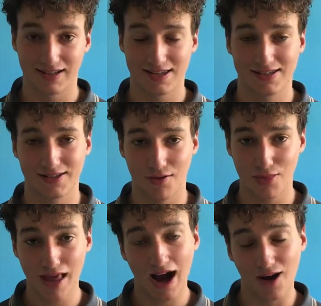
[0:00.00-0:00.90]
so
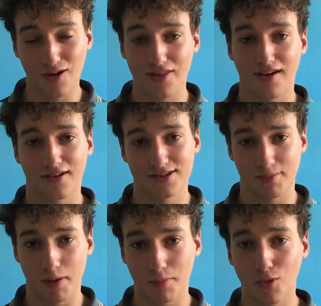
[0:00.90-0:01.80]
now there are some
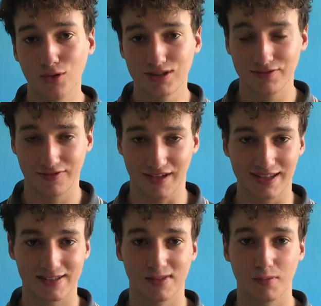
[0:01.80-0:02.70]
important
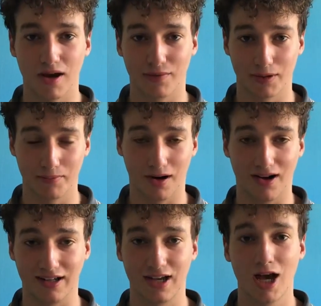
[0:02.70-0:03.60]
things to bear in mind